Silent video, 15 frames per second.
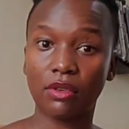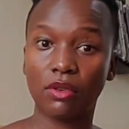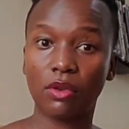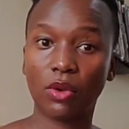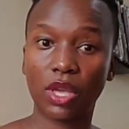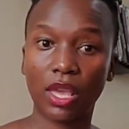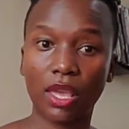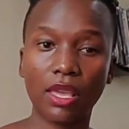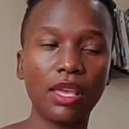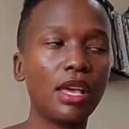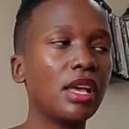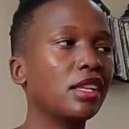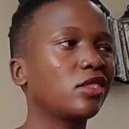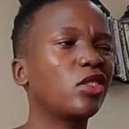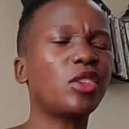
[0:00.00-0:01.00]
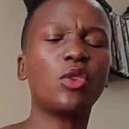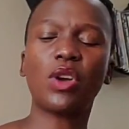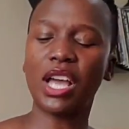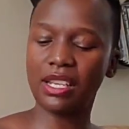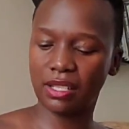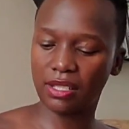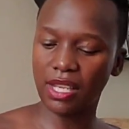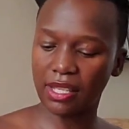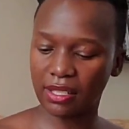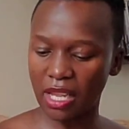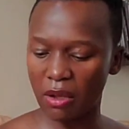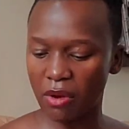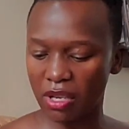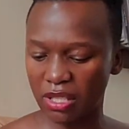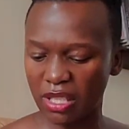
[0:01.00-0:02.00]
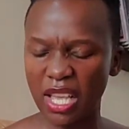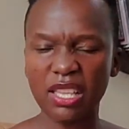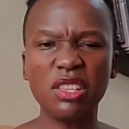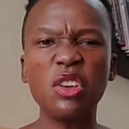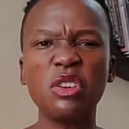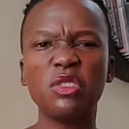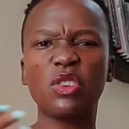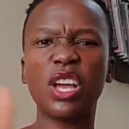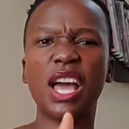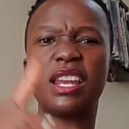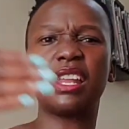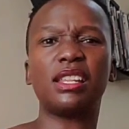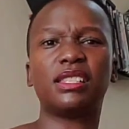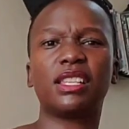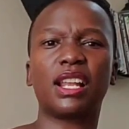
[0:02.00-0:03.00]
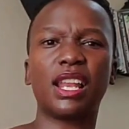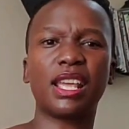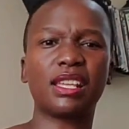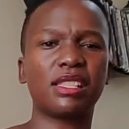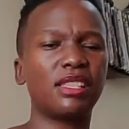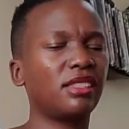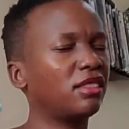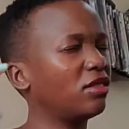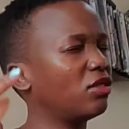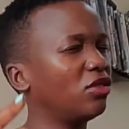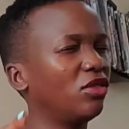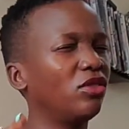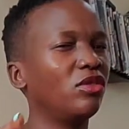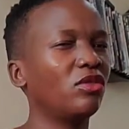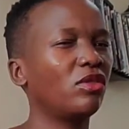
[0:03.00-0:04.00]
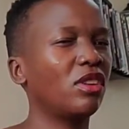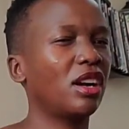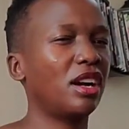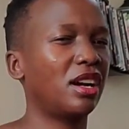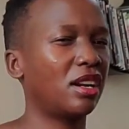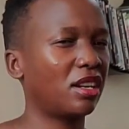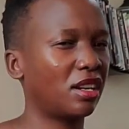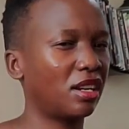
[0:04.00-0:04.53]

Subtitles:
Okay, so you can't just come out here, you Ugandans are like this. You are